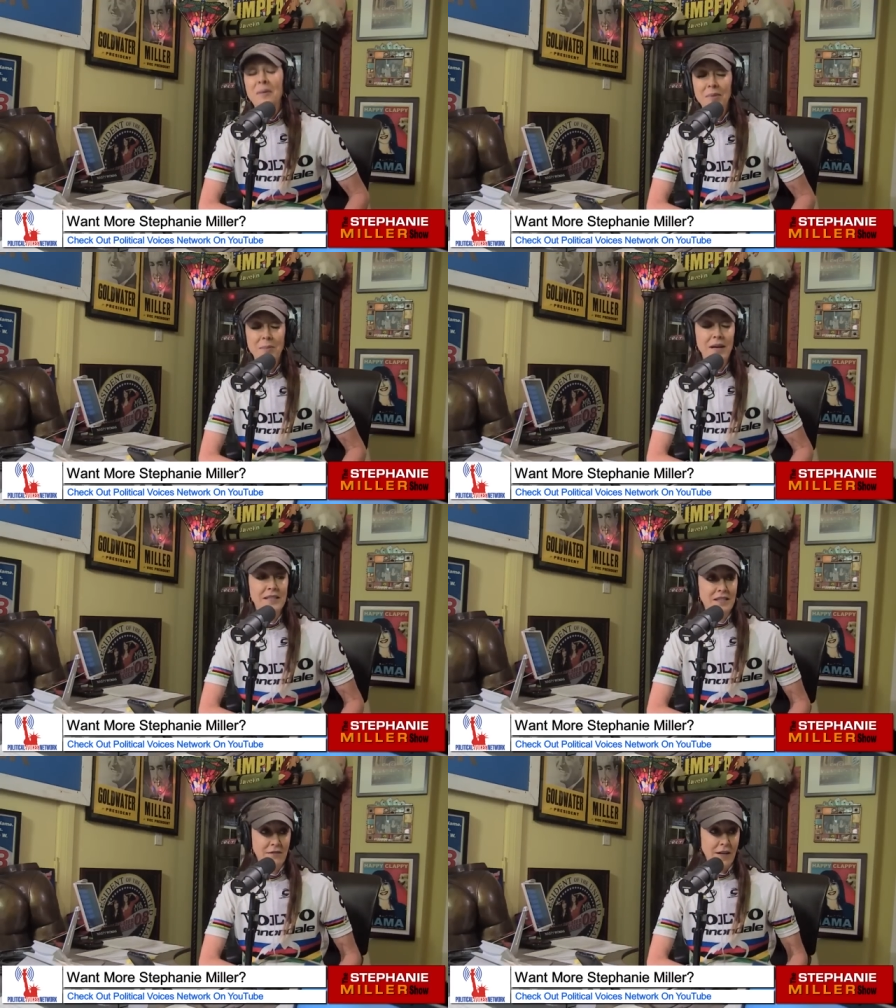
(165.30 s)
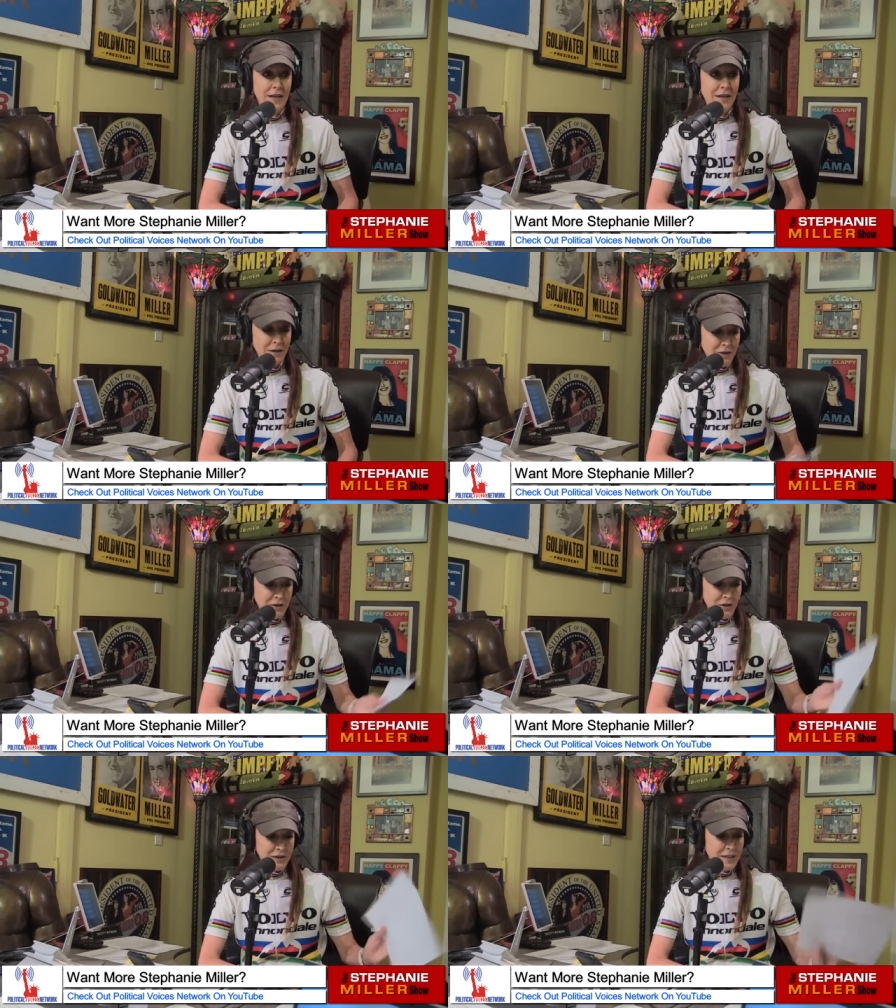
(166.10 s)
Be best if I
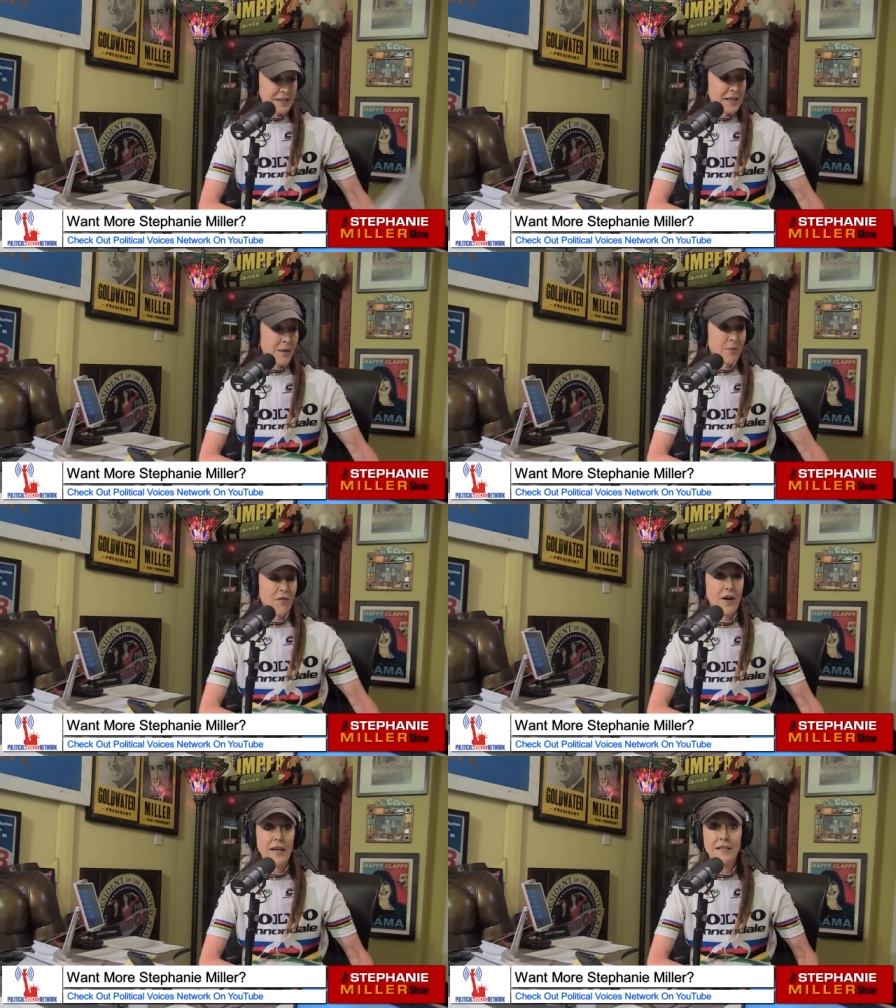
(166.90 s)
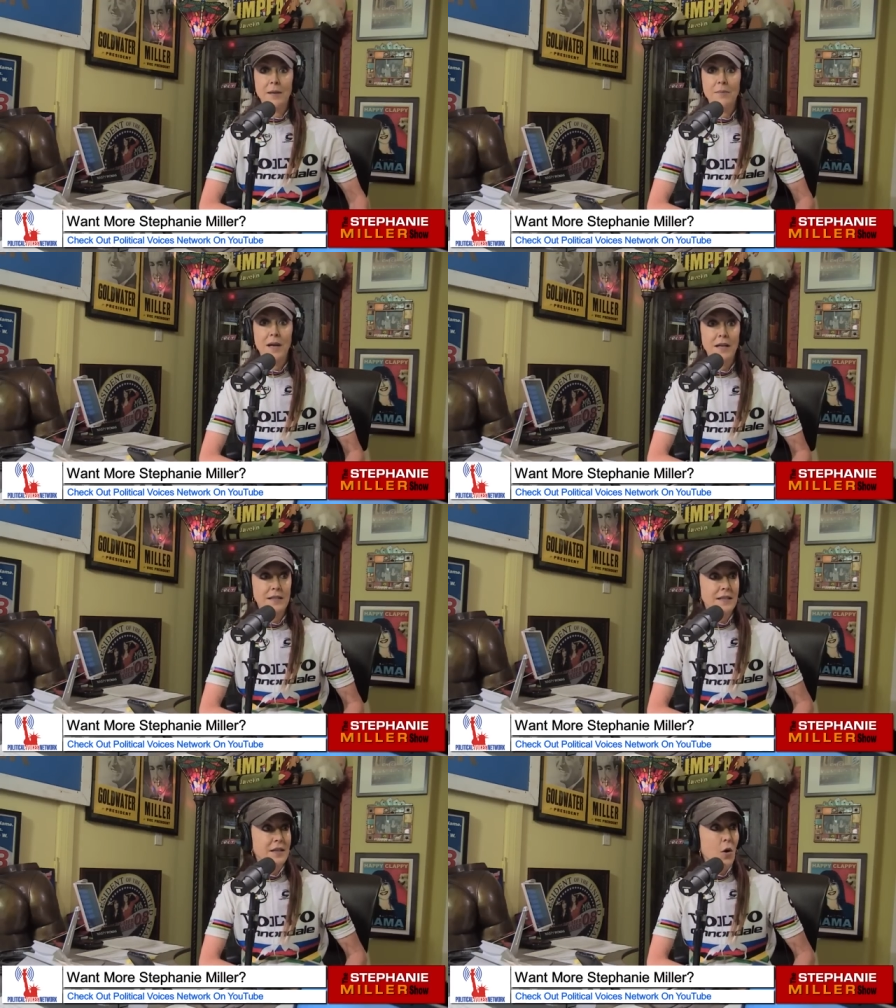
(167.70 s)
shut this down before I end up buried
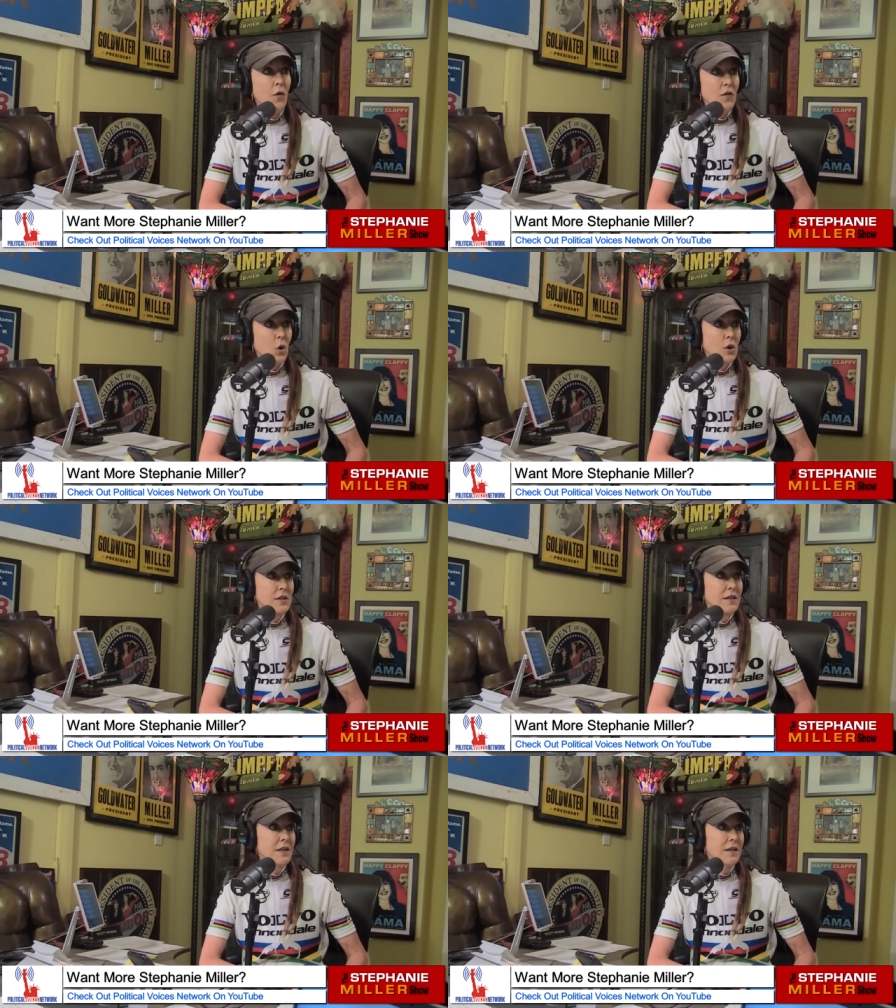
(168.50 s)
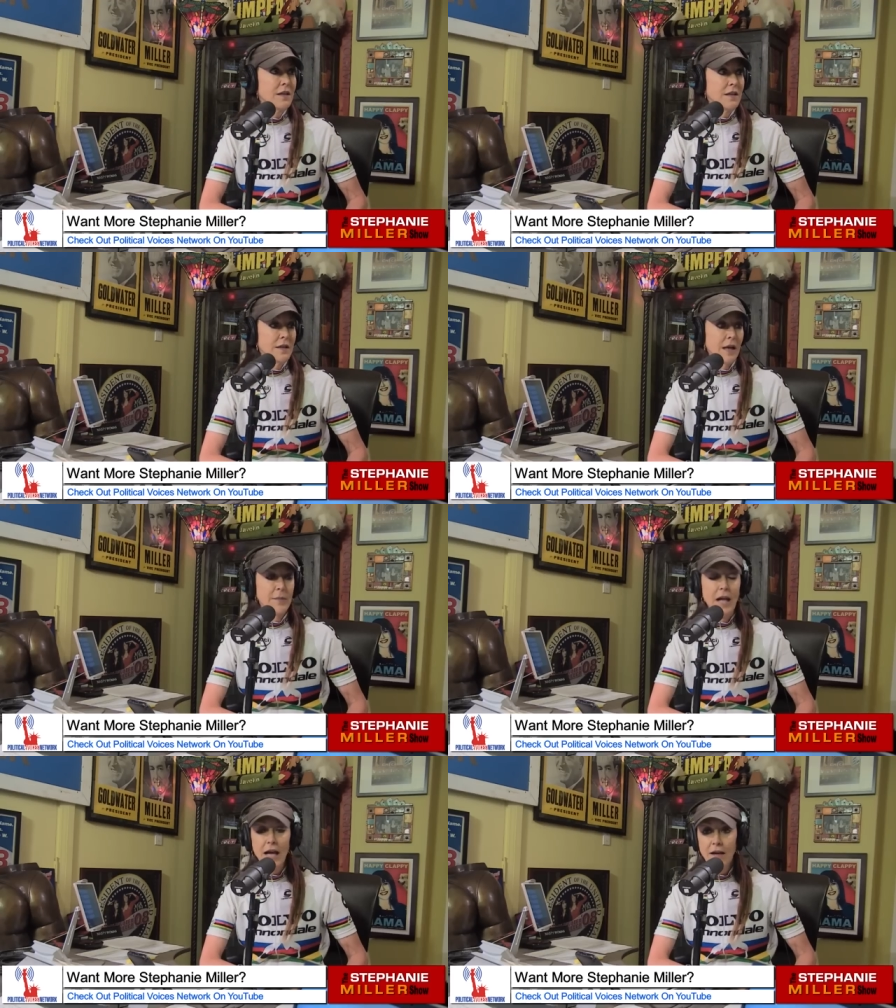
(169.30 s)
on the golf course. I
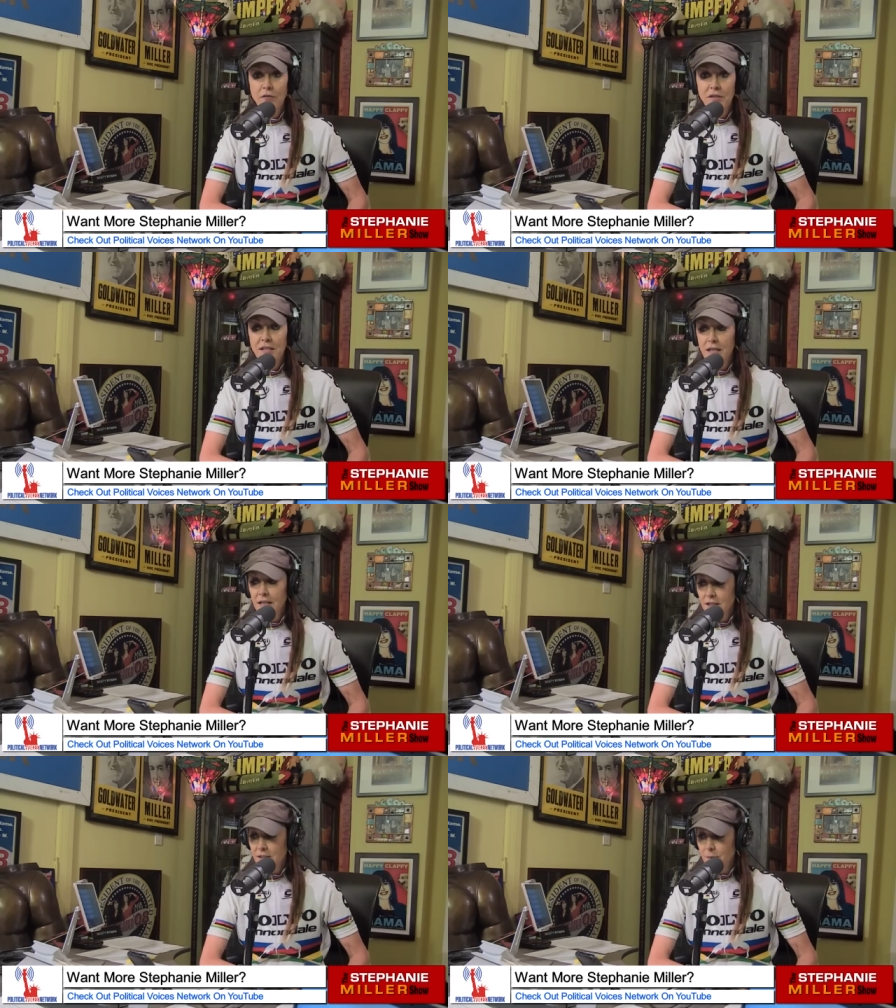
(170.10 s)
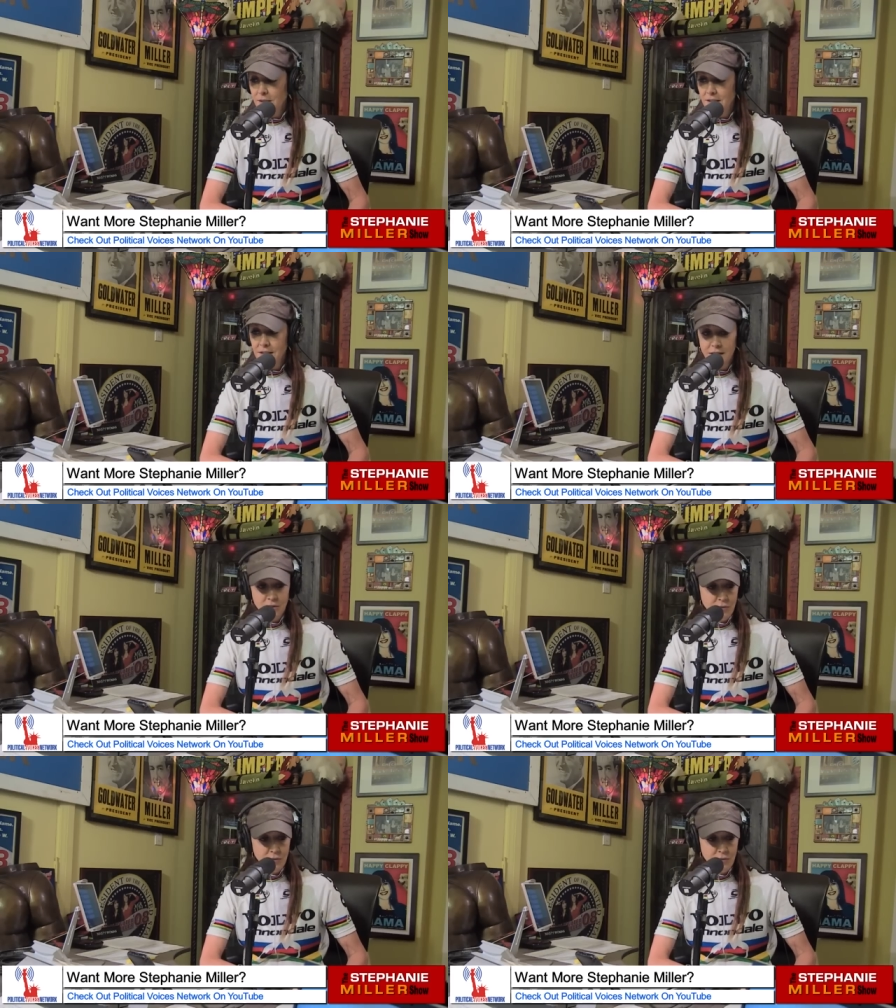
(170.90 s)
mean, I have resilience, but this is